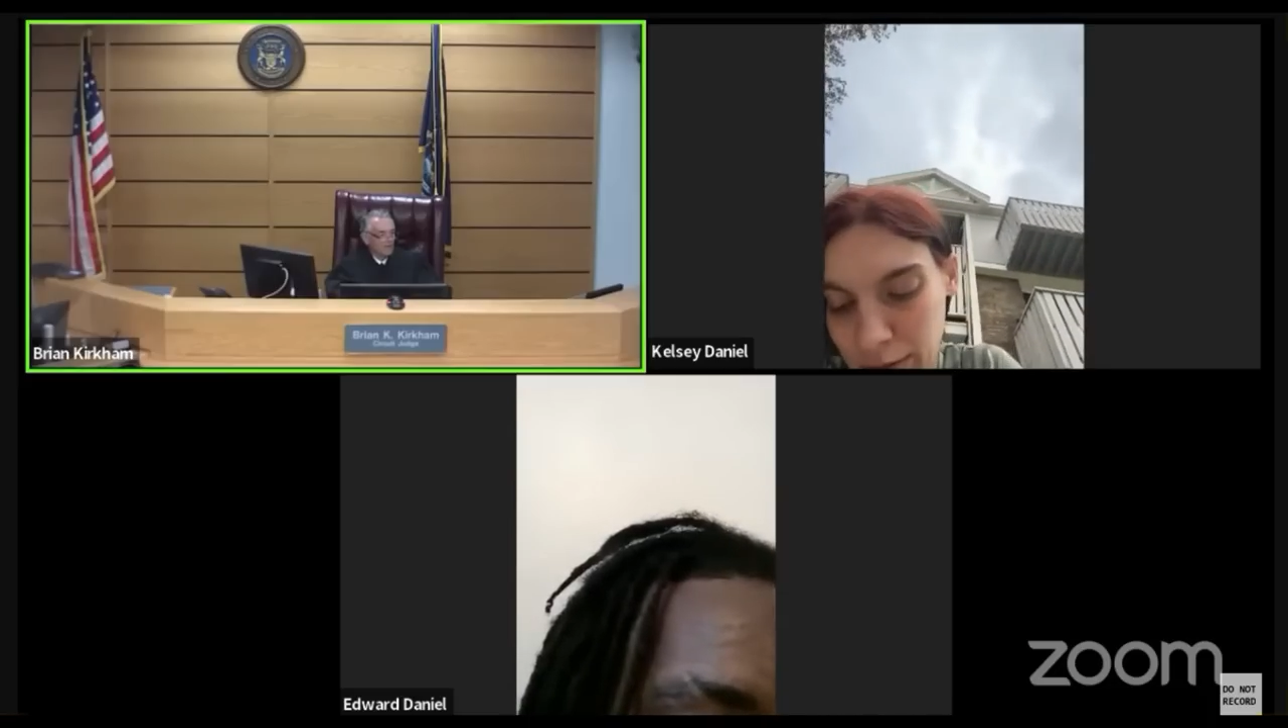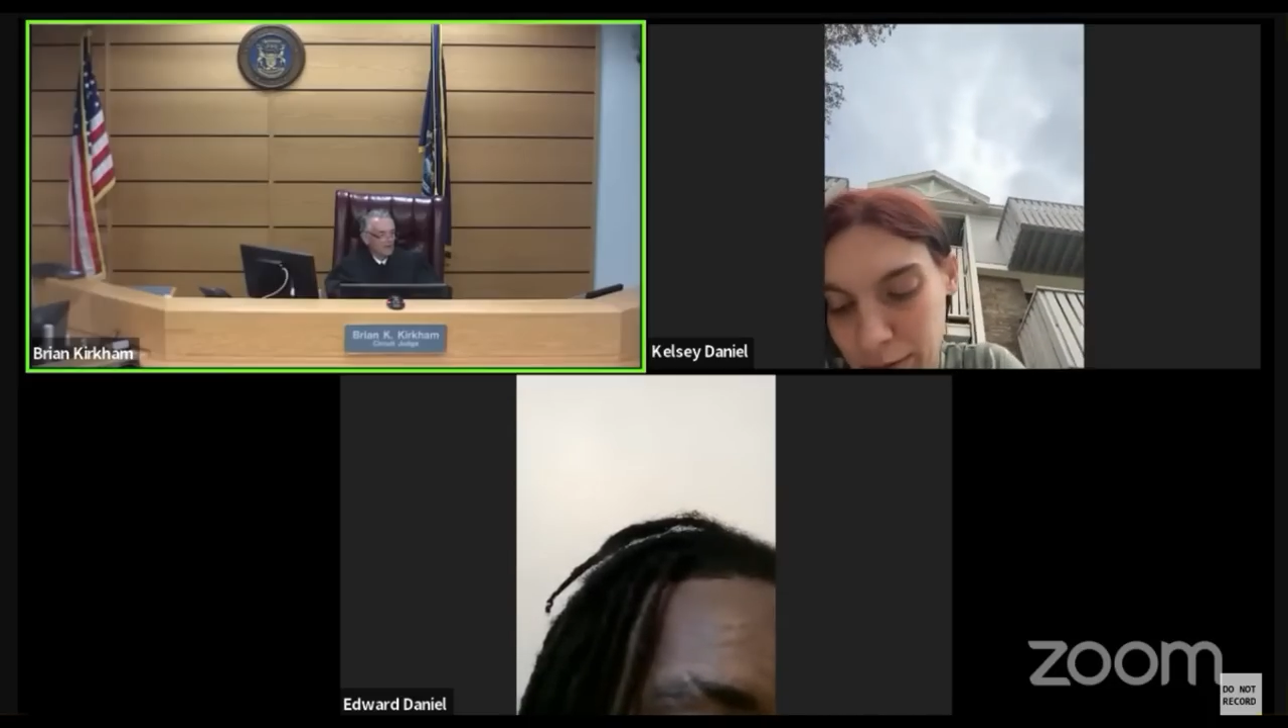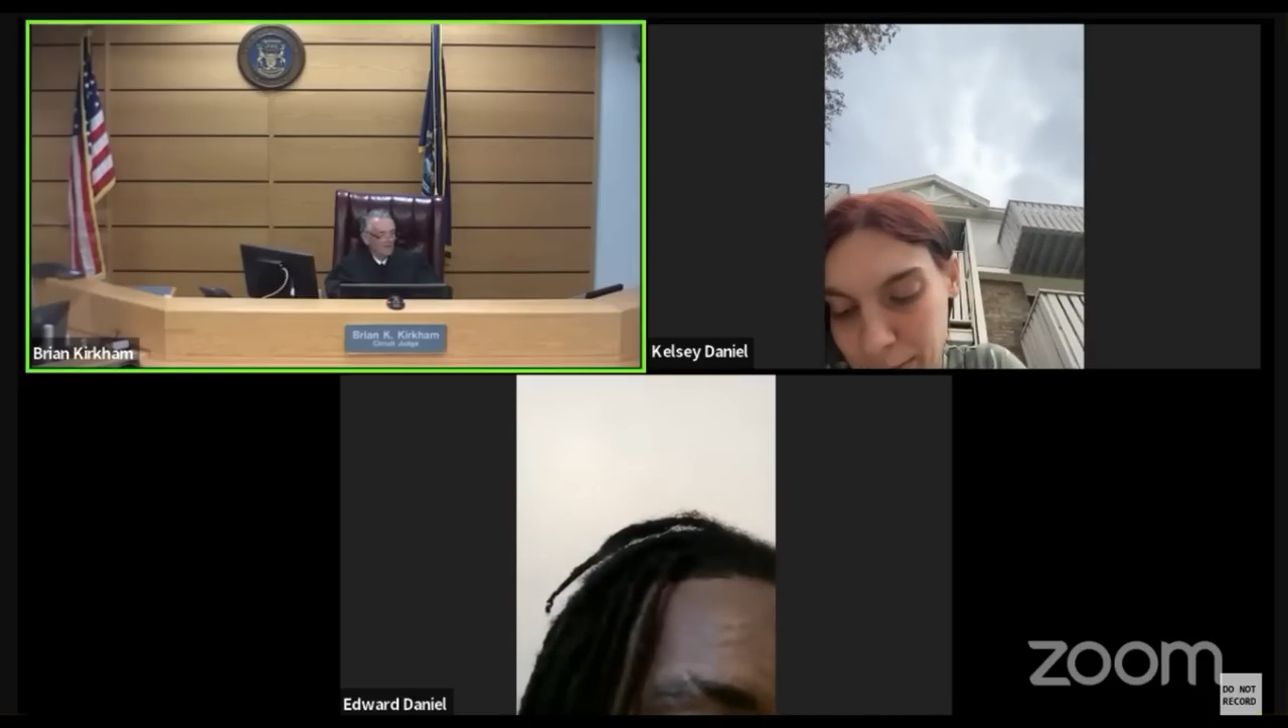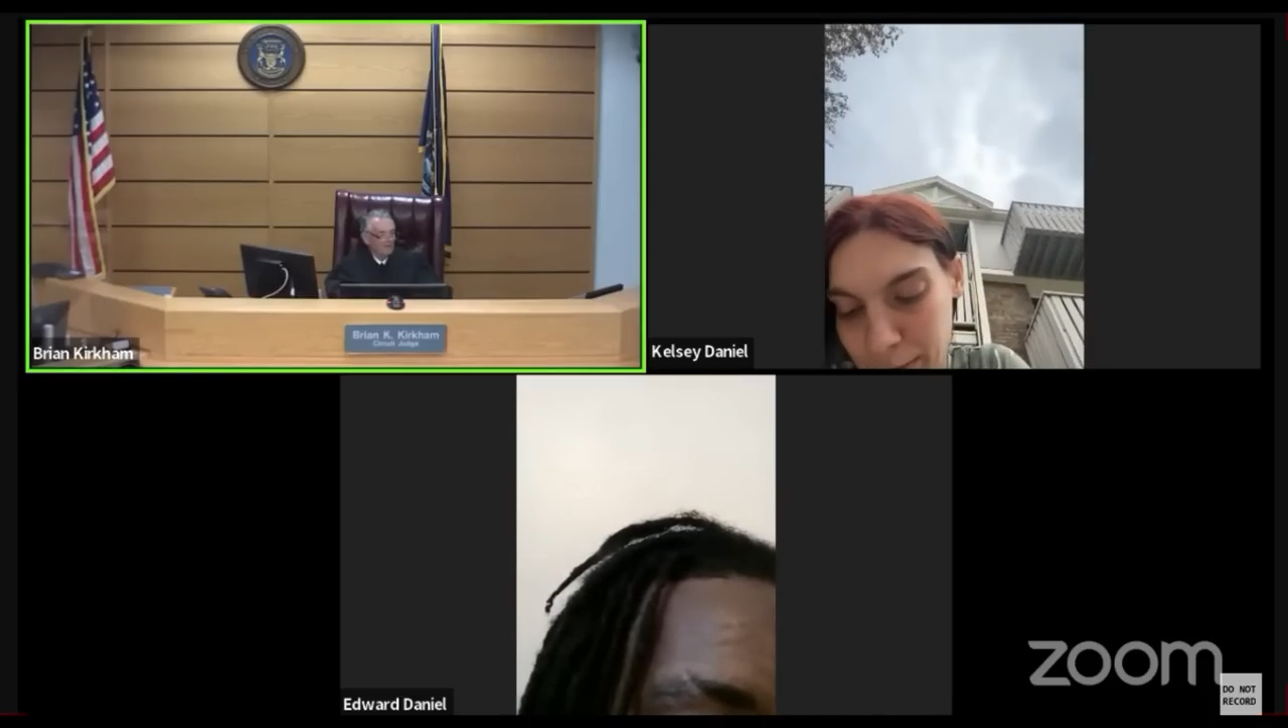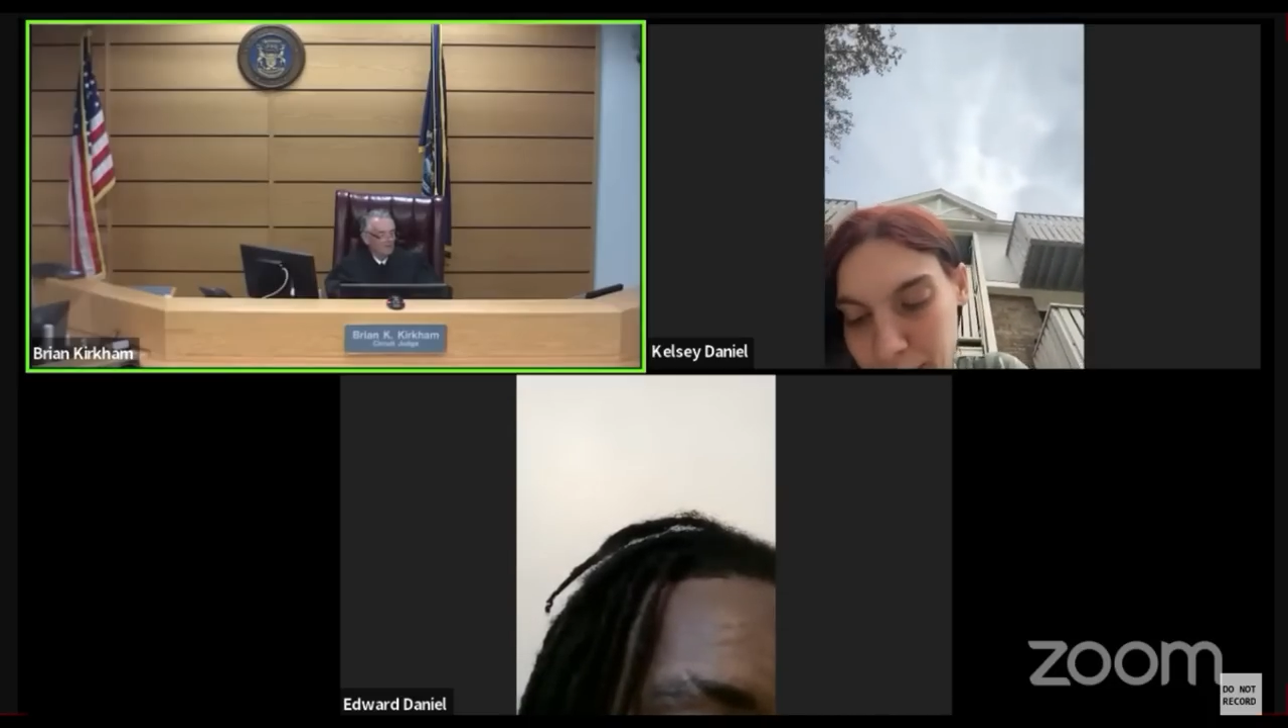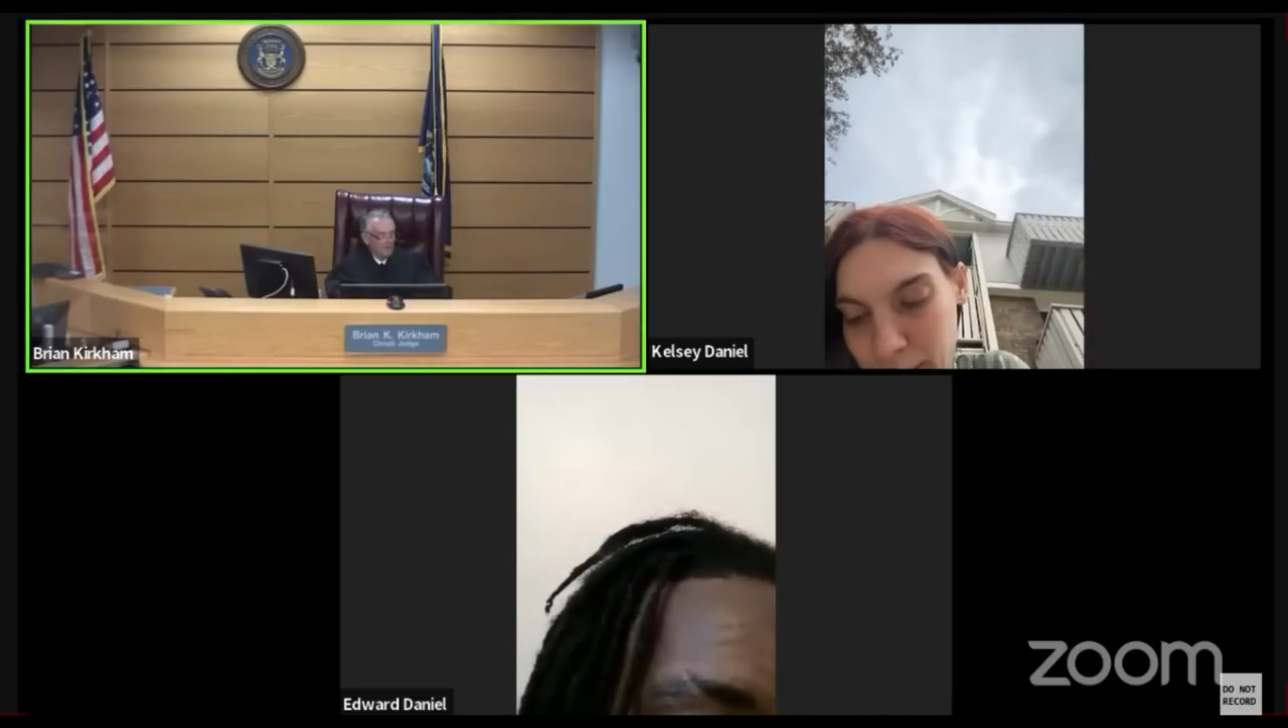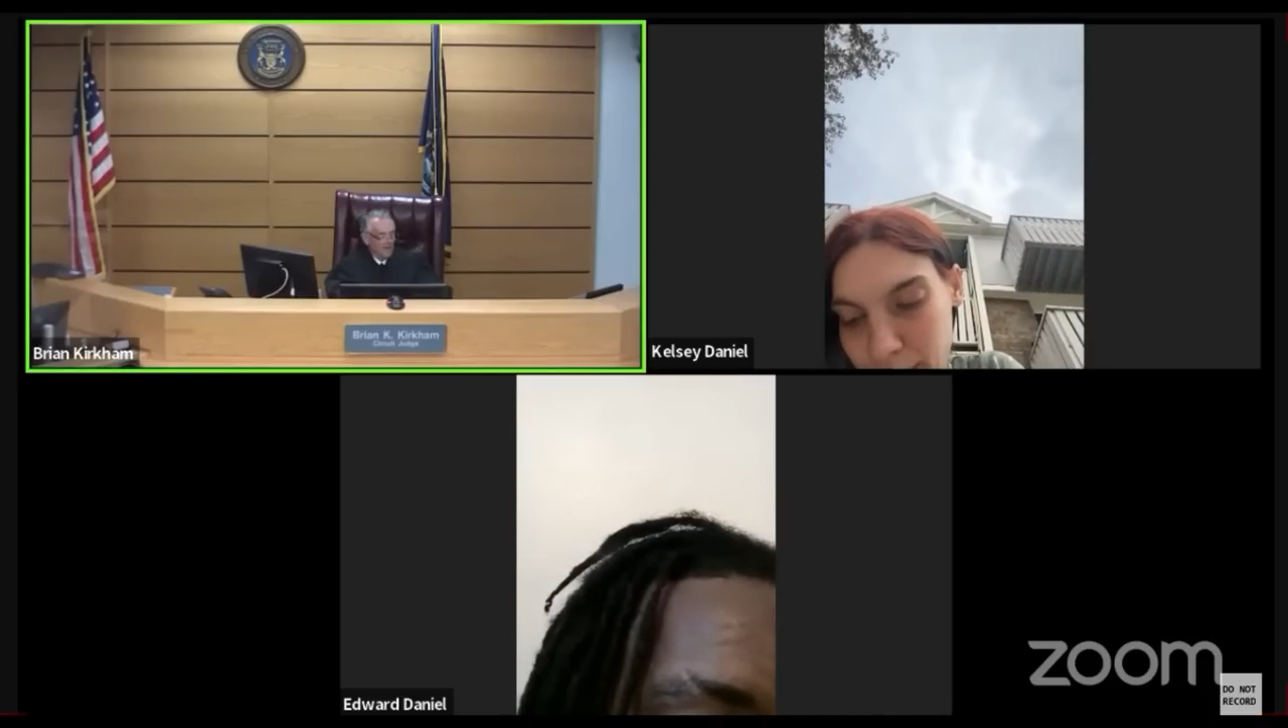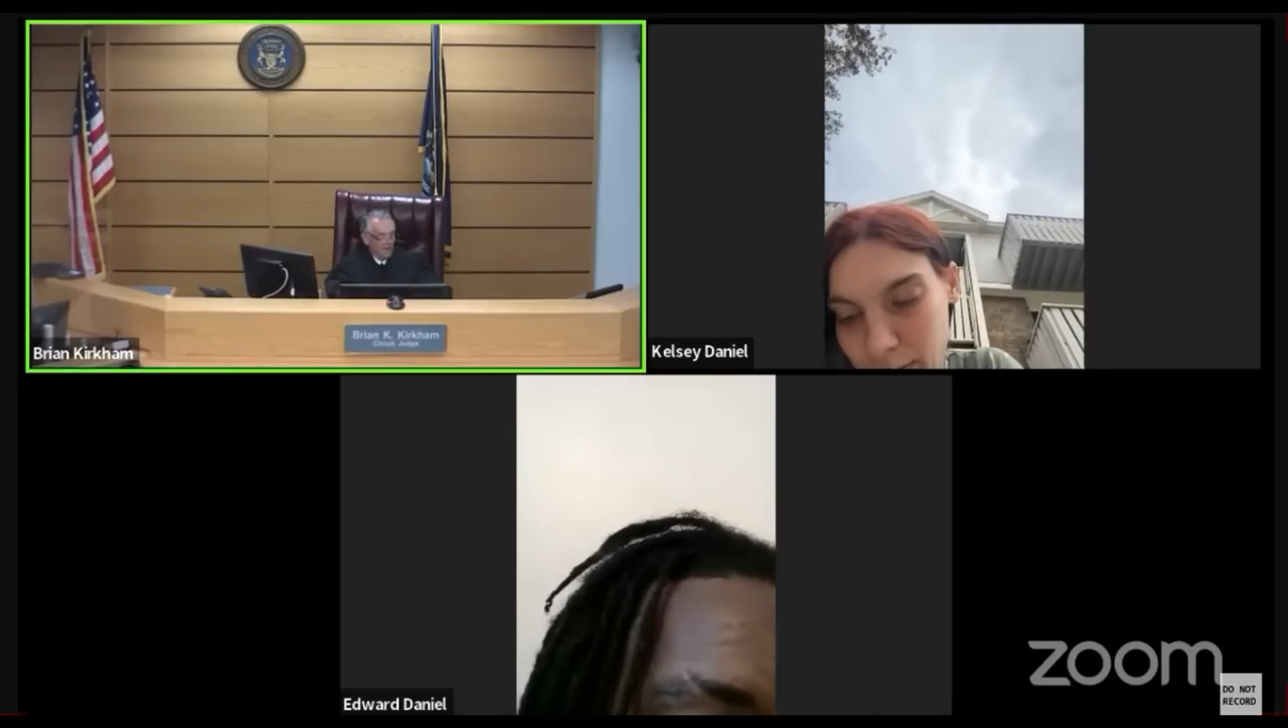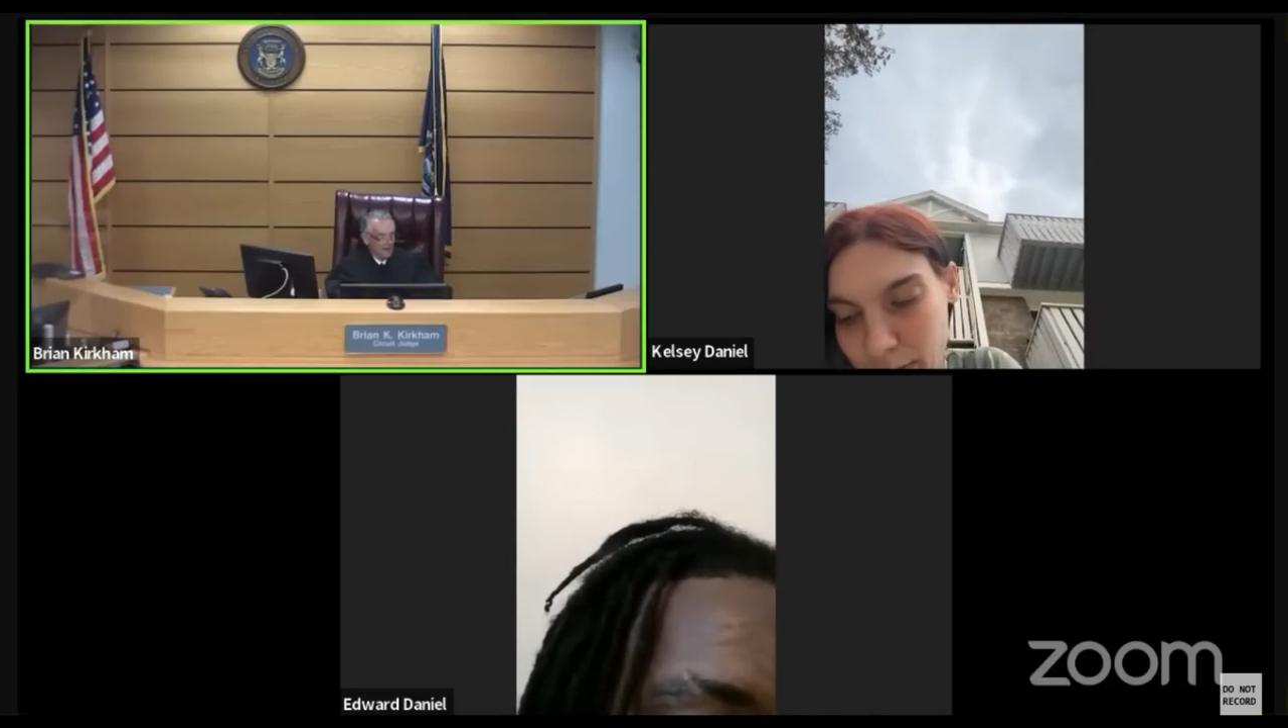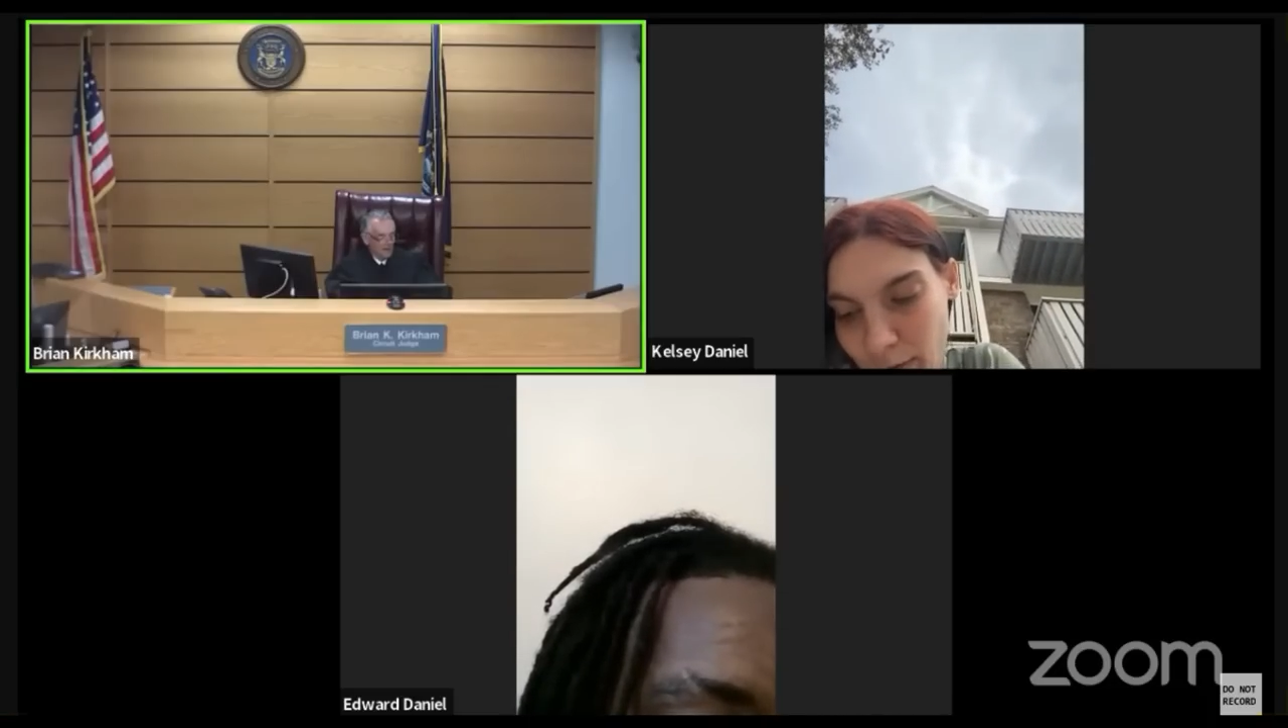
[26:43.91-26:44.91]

else said,